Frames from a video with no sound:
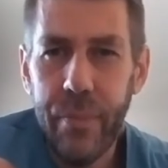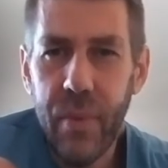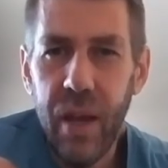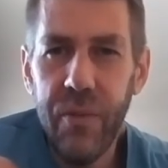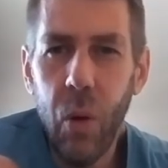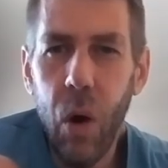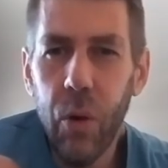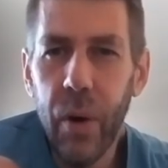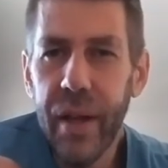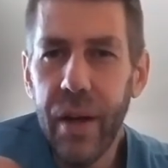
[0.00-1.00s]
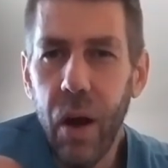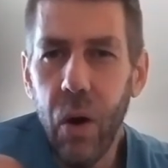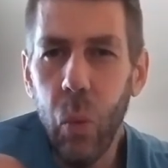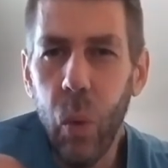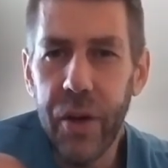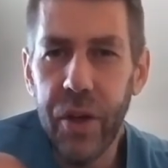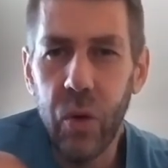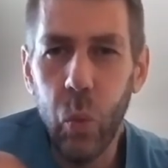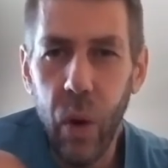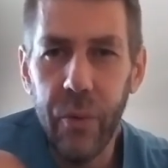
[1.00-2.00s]
If you already know what your
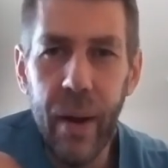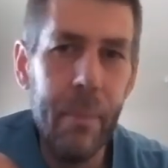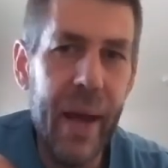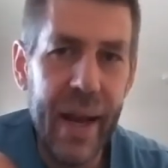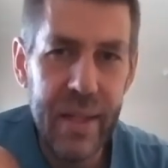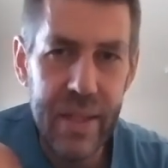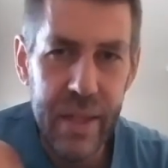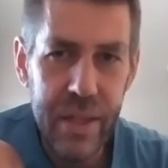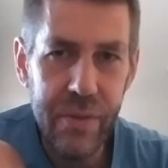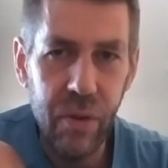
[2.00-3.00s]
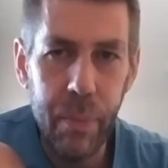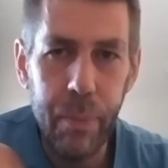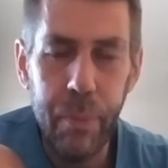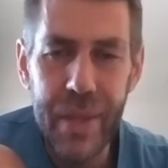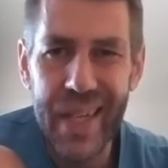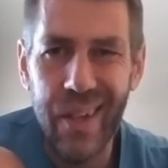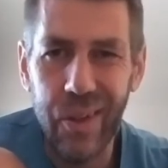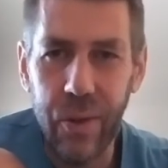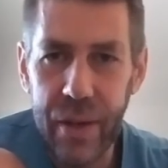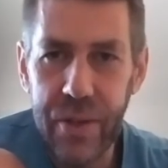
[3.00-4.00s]
1 rep max is for a
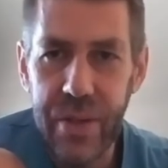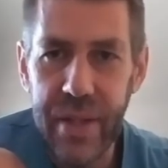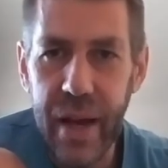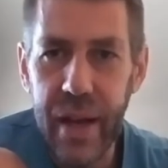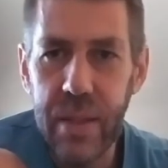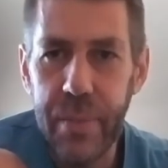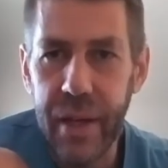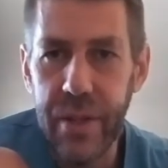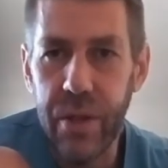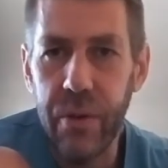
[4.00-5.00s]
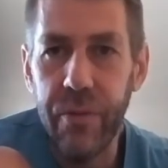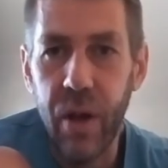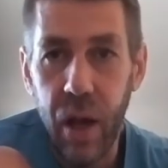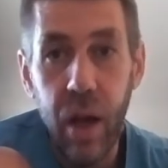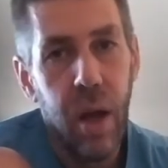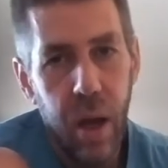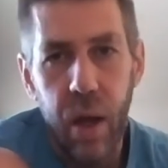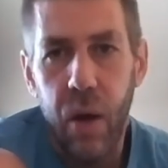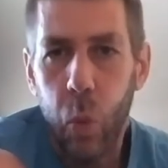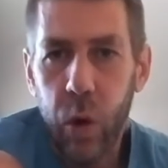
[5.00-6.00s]
particular exercise because you've
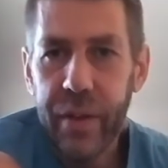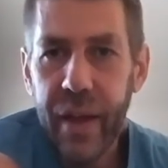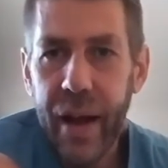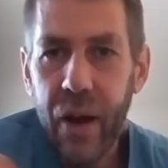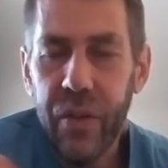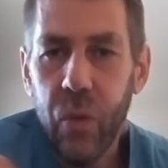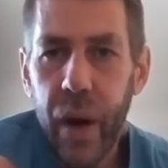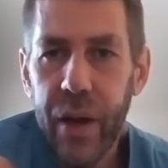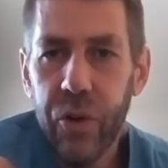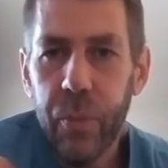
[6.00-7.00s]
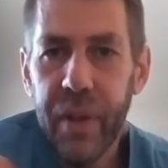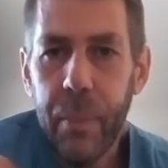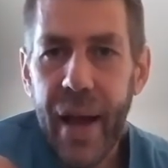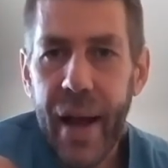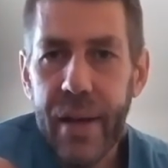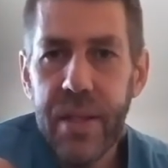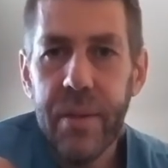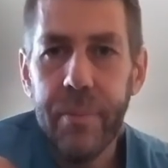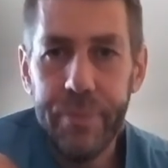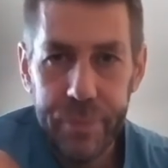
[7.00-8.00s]
worked that out in the weight room in the
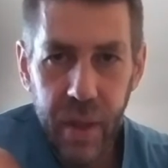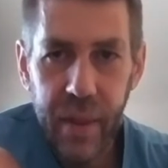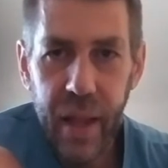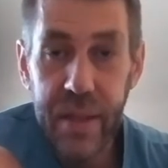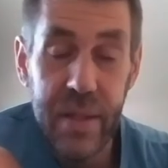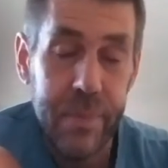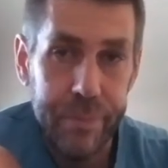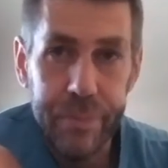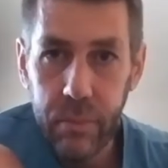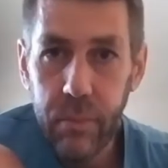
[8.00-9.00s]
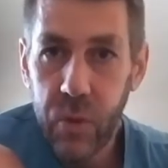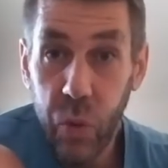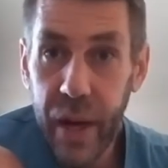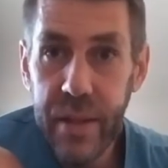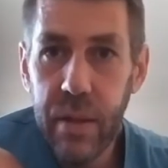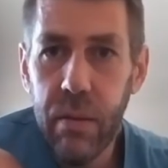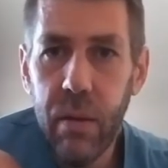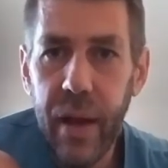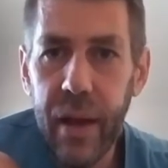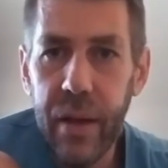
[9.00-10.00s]
past, that's great,
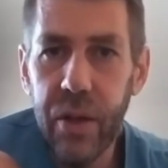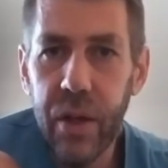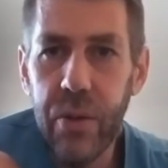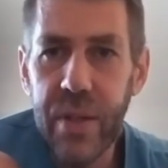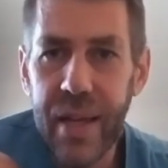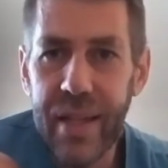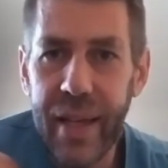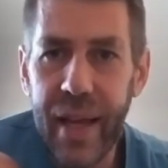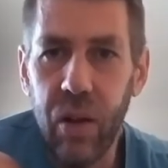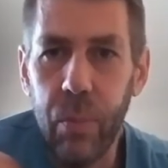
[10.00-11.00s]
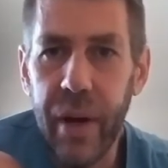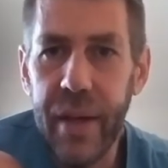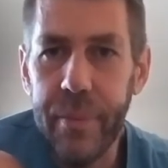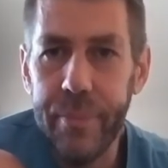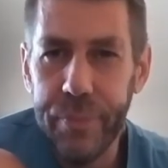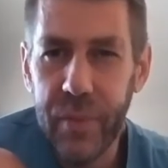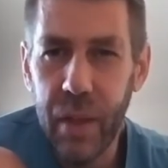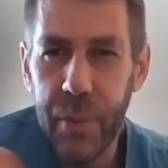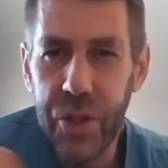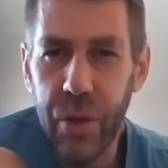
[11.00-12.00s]
and you can use that to calibrate. You can
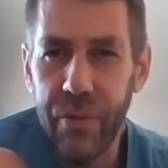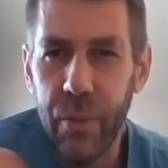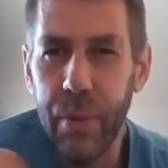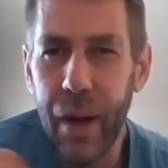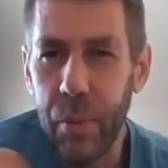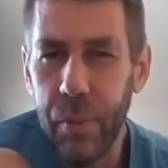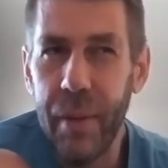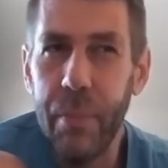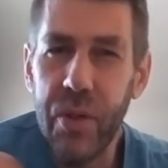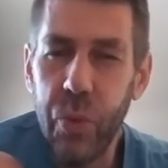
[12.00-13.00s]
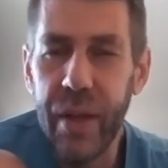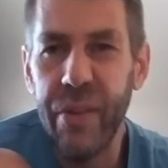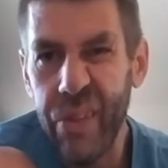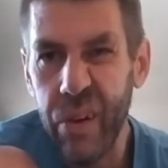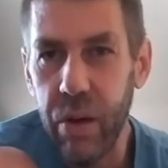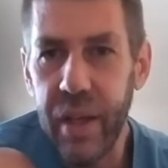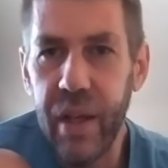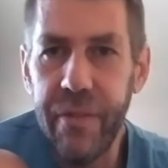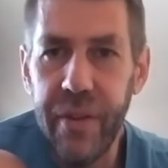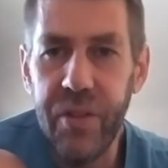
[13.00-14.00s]
be shooting for probably between 30 and
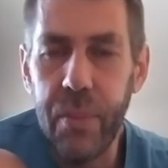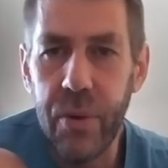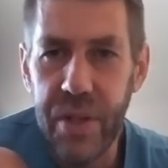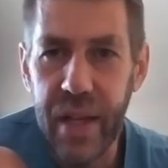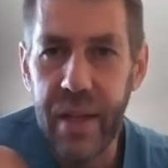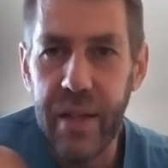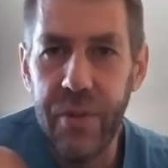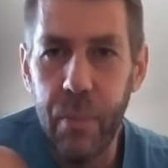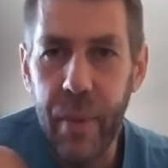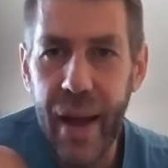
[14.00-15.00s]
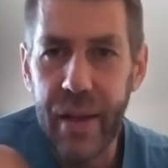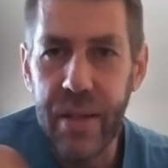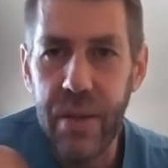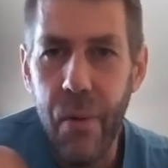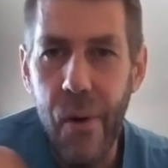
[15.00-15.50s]
50% of your max